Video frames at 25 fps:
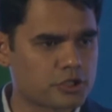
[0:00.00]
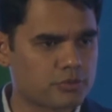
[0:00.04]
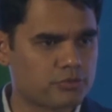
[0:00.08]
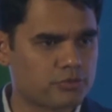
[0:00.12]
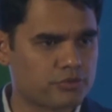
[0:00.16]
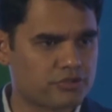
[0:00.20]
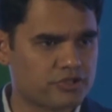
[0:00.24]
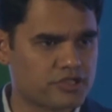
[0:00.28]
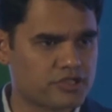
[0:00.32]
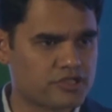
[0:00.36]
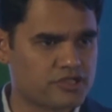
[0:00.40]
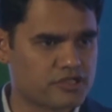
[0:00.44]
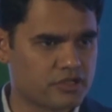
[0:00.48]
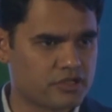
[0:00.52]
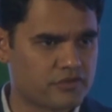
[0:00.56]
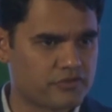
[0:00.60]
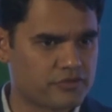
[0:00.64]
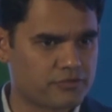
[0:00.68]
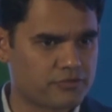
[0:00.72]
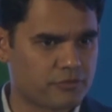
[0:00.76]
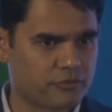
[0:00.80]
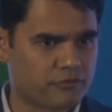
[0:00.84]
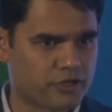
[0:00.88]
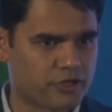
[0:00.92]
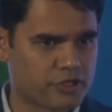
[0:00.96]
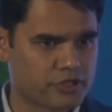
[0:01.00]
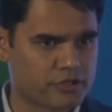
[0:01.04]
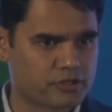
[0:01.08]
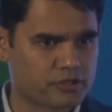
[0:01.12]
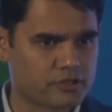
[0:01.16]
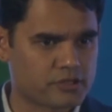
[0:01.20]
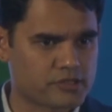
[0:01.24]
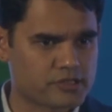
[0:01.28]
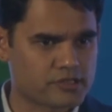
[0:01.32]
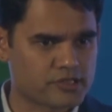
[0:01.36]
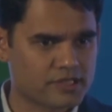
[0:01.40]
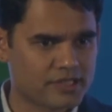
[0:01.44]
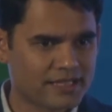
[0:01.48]
with these service
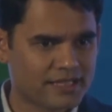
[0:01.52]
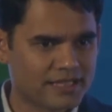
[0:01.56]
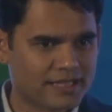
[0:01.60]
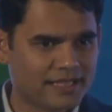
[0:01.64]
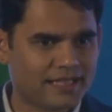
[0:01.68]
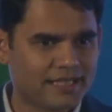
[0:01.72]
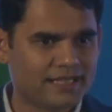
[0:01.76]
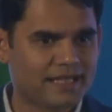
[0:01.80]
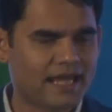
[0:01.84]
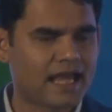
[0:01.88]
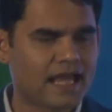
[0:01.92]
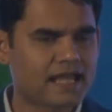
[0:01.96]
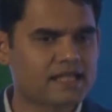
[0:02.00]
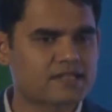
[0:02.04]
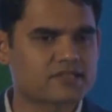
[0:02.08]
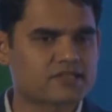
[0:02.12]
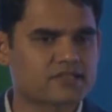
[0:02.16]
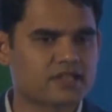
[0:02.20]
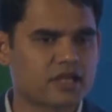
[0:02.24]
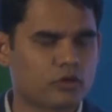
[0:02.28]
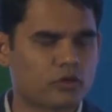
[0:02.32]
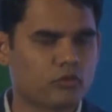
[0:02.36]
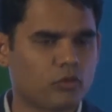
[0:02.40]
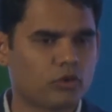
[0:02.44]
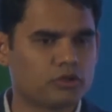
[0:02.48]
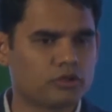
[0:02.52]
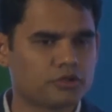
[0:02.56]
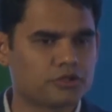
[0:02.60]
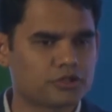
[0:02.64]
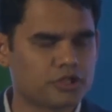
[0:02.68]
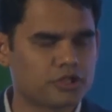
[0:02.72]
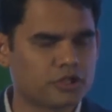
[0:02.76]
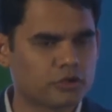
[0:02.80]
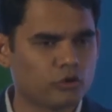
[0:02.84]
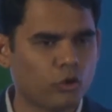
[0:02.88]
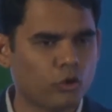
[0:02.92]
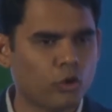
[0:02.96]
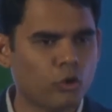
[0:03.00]
professionals, enhance their
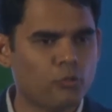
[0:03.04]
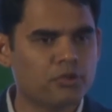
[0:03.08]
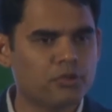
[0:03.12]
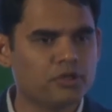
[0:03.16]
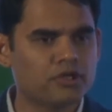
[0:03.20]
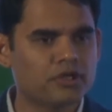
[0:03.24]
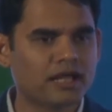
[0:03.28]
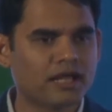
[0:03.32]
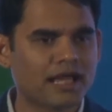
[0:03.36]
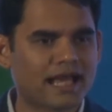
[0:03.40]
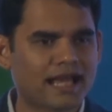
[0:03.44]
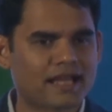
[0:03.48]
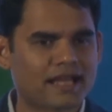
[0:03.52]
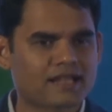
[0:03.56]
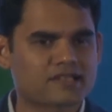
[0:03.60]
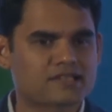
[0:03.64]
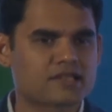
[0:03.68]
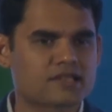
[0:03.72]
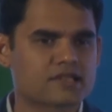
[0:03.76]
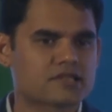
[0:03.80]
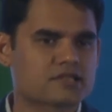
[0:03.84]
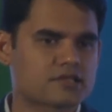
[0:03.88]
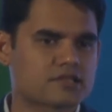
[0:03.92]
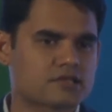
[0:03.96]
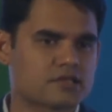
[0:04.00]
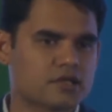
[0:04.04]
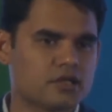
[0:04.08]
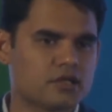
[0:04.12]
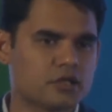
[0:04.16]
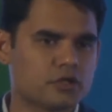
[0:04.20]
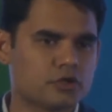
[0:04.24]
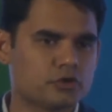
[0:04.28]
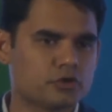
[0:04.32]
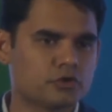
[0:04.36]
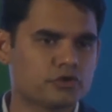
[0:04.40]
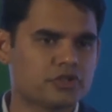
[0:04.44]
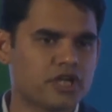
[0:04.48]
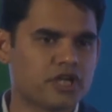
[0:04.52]
quality and open access
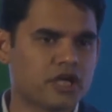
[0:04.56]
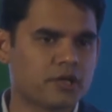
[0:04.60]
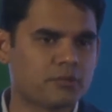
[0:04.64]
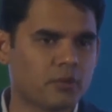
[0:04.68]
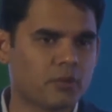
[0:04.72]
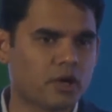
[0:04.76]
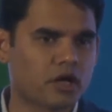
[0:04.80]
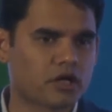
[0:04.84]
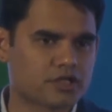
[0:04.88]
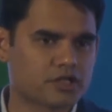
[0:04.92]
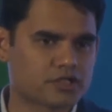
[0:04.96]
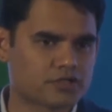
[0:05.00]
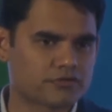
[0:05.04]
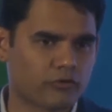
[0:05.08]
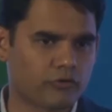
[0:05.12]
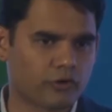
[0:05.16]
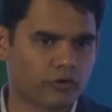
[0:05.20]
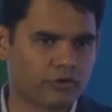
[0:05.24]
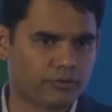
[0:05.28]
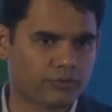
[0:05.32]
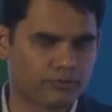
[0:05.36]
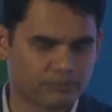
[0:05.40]
to the end markets for them.